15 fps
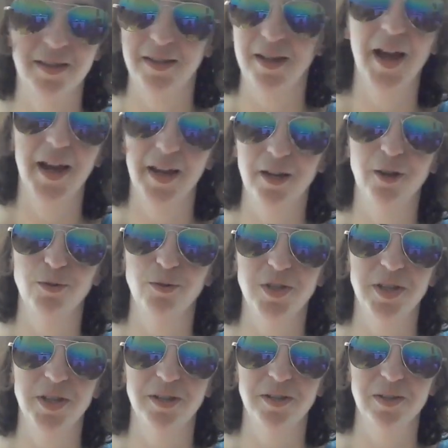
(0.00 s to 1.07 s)

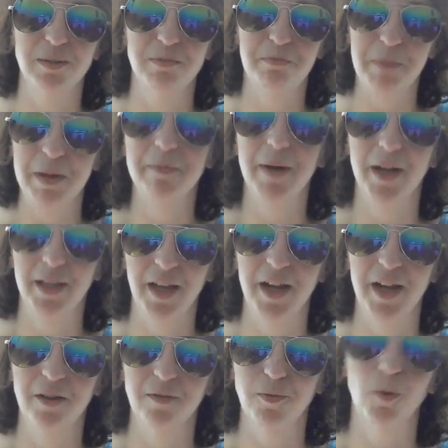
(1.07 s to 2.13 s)
diagnosis be my
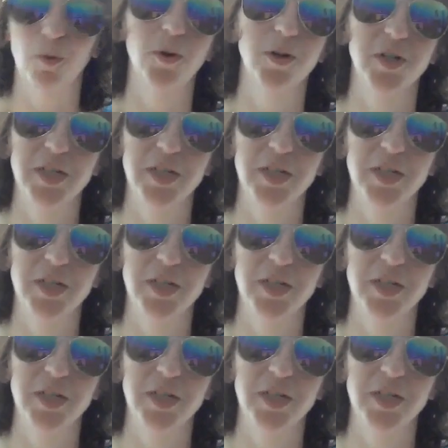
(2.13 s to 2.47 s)
life or